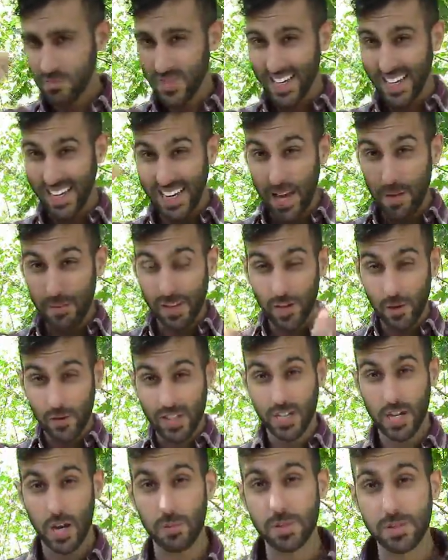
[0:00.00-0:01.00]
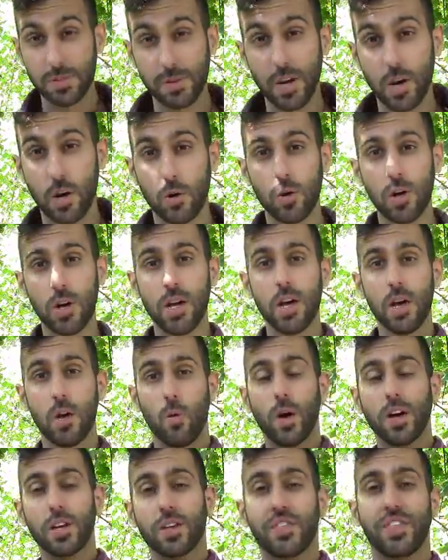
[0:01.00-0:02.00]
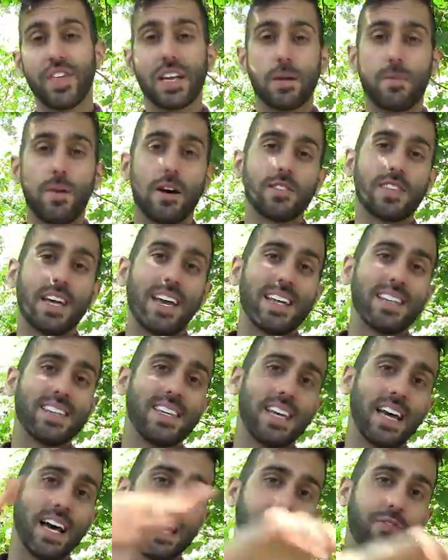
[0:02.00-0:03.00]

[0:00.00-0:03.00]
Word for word: let me know in the comments below what you think about that idea.